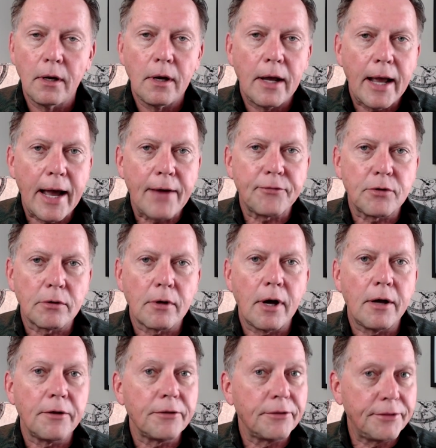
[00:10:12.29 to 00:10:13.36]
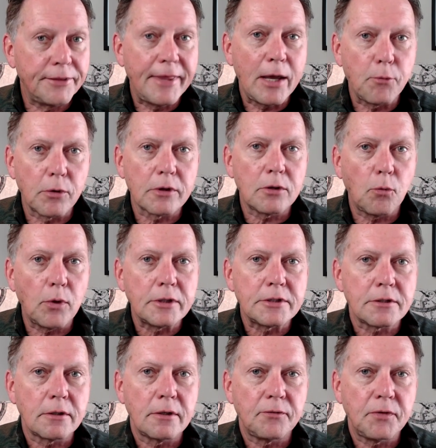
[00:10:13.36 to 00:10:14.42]
After all, they weren't the ones
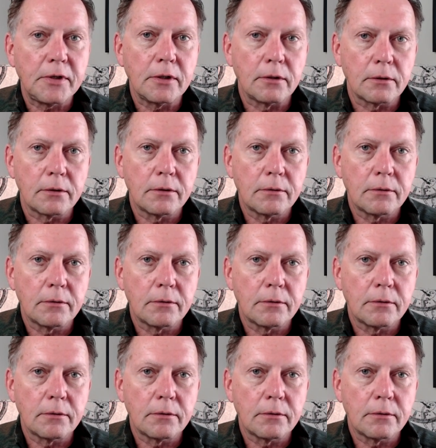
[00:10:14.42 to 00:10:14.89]
on the field.